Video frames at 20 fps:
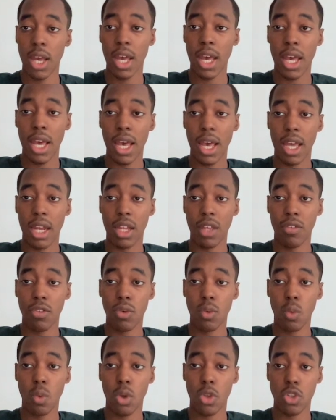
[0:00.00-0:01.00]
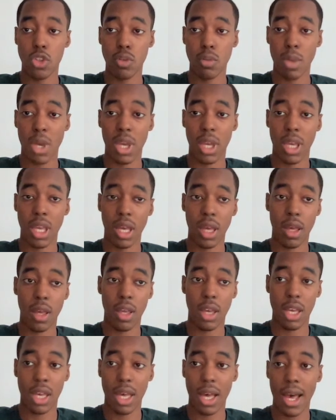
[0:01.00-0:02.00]
and if you want to make it
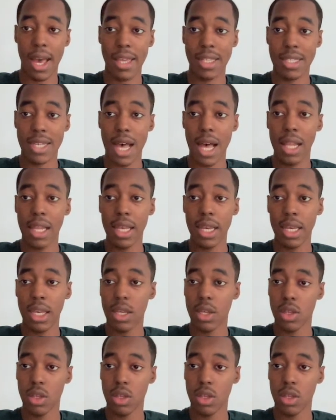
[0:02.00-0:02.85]
italic,